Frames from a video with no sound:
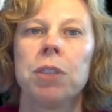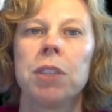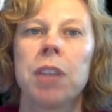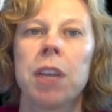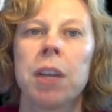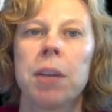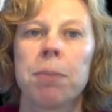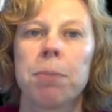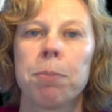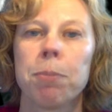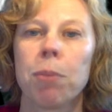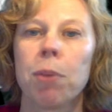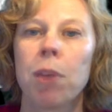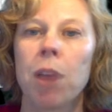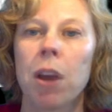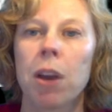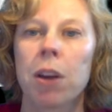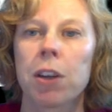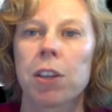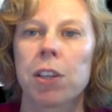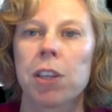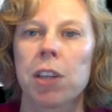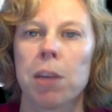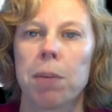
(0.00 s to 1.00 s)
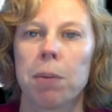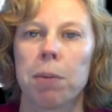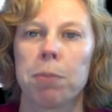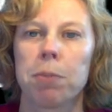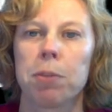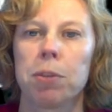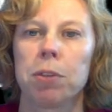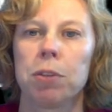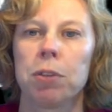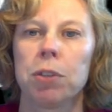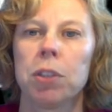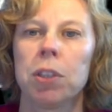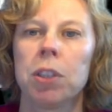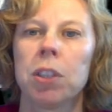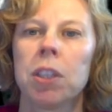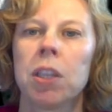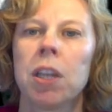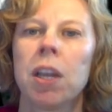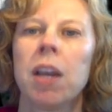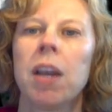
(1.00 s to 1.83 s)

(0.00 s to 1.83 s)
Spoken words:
then blocks apoptosis